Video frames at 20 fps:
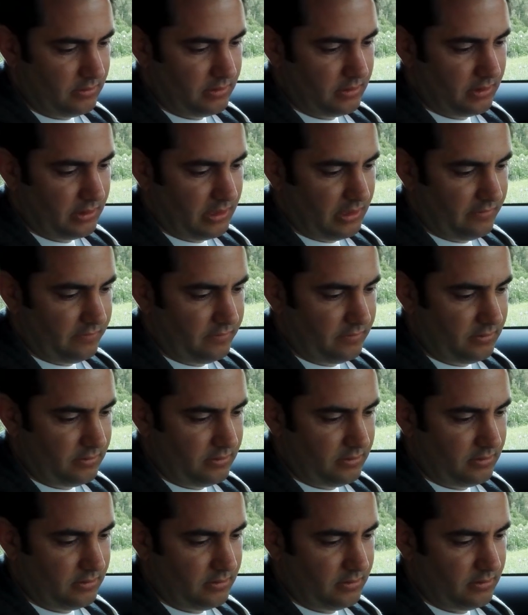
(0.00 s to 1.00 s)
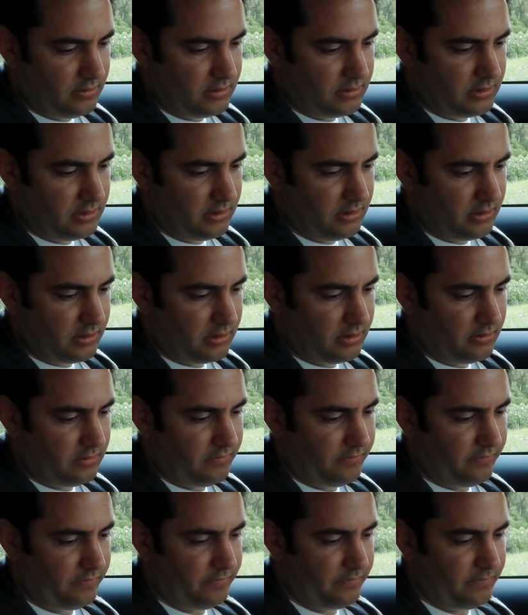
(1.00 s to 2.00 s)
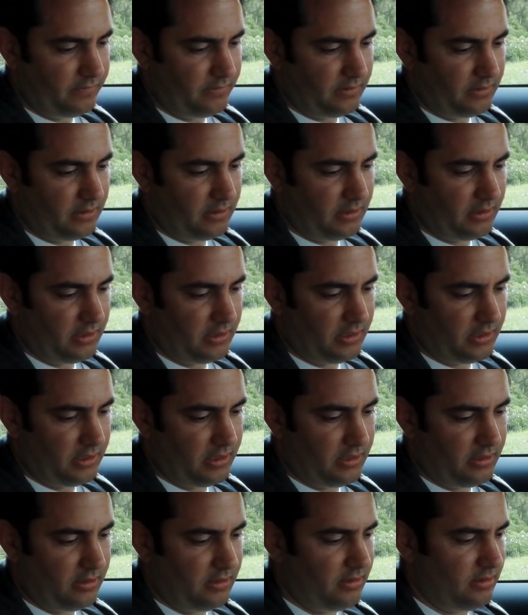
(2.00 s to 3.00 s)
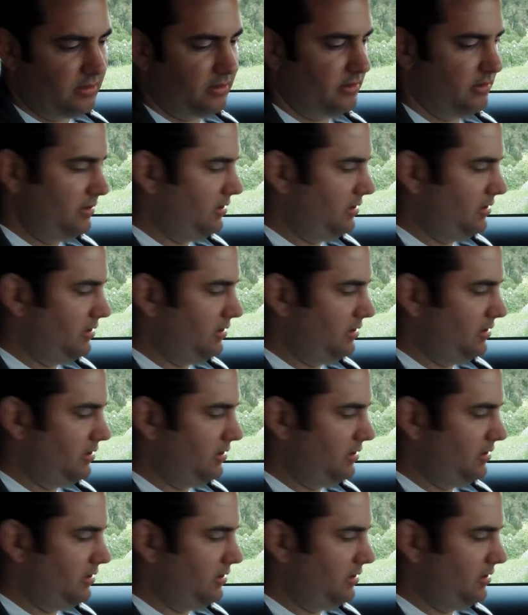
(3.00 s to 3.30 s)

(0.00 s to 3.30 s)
The levels look fine.